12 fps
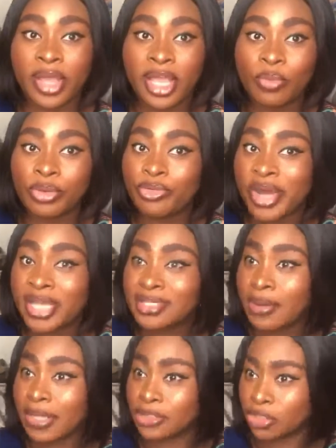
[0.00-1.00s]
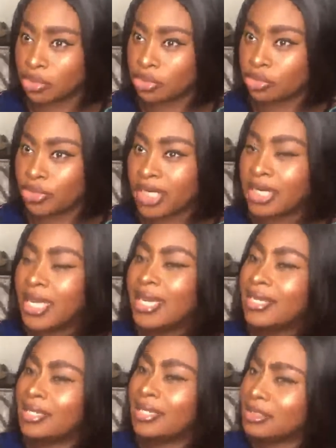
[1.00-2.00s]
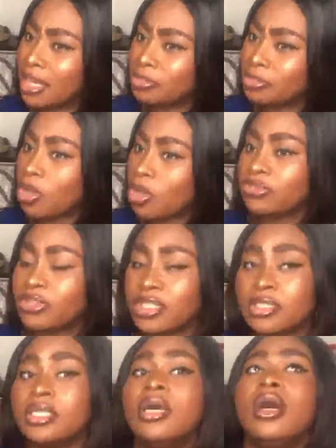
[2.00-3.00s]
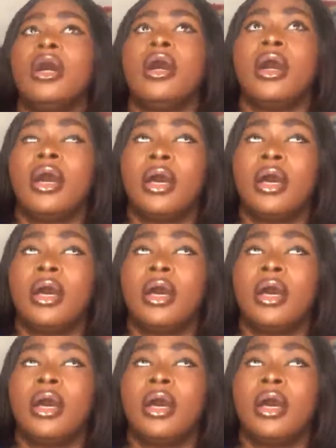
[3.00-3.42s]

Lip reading: of the way we raise our children, in terms of the